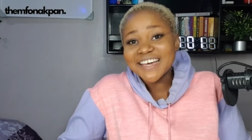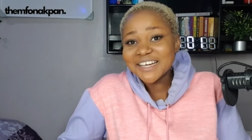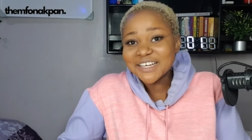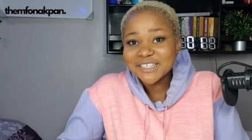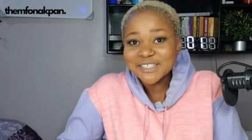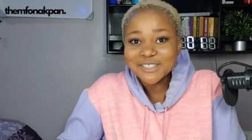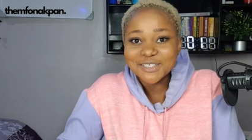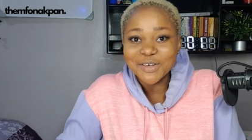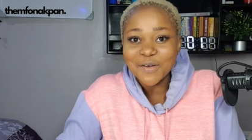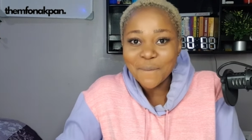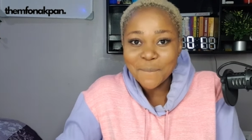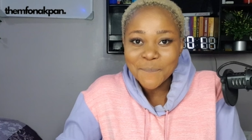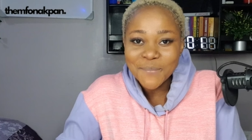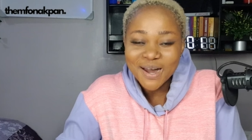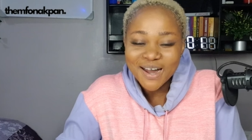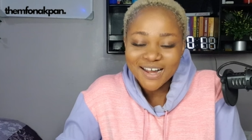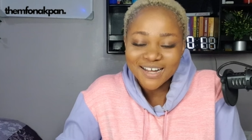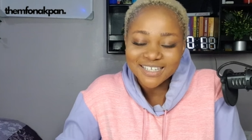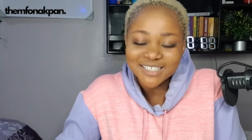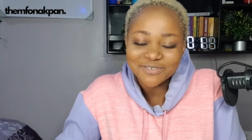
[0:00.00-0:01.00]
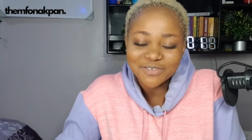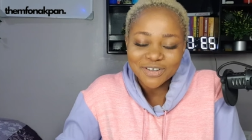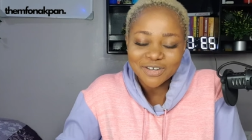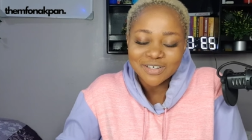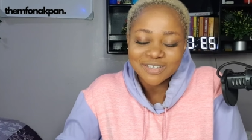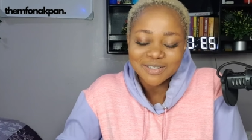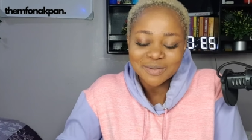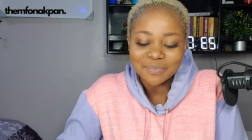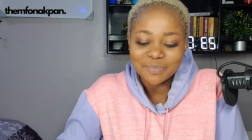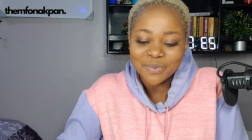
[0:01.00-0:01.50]
Thank you so much for
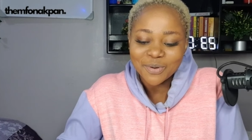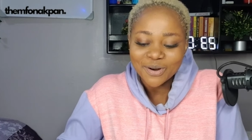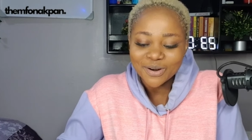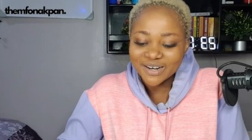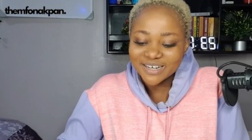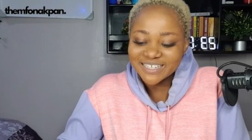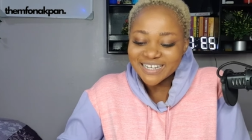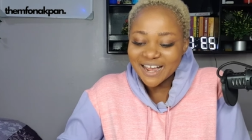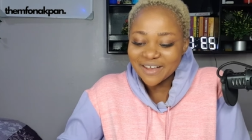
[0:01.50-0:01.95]
your support.